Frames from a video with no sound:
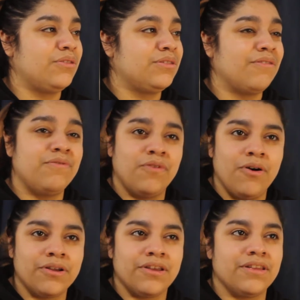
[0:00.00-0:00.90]
the
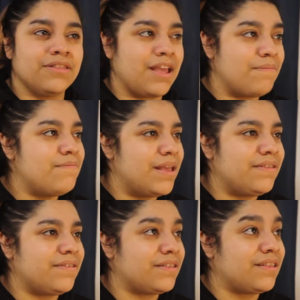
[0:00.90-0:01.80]
fuck they
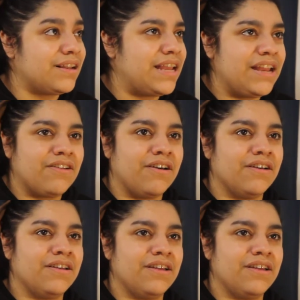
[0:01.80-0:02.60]
miss the leader.